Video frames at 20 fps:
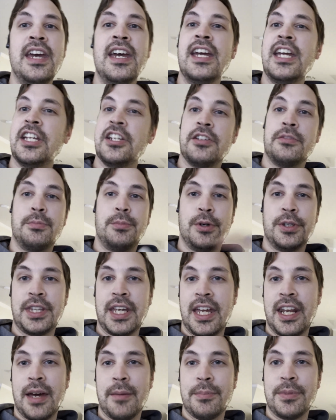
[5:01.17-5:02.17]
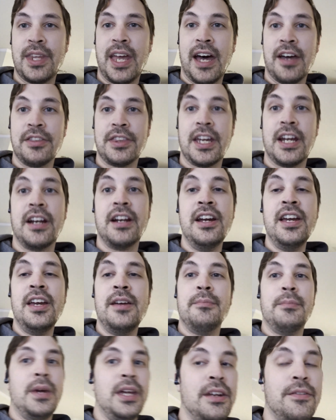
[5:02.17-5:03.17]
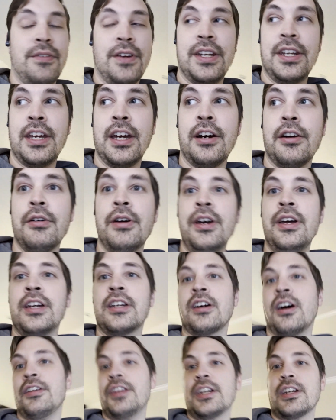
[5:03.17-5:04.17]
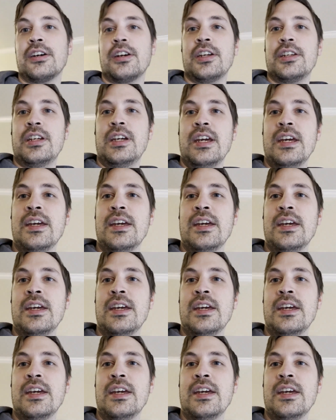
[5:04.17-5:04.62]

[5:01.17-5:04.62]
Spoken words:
He just put that up out there, made a video, called it good.